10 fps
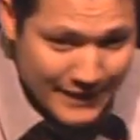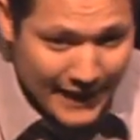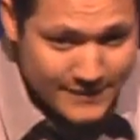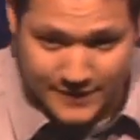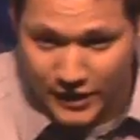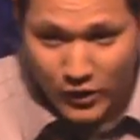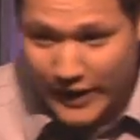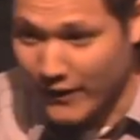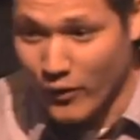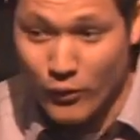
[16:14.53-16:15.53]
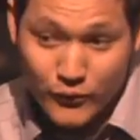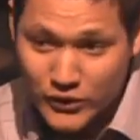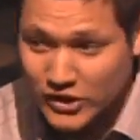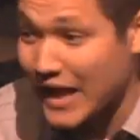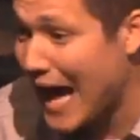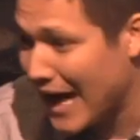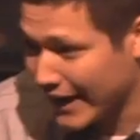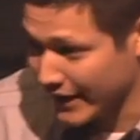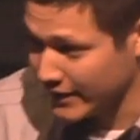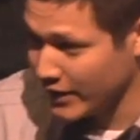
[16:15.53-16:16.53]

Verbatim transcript: likes to go down over a lie.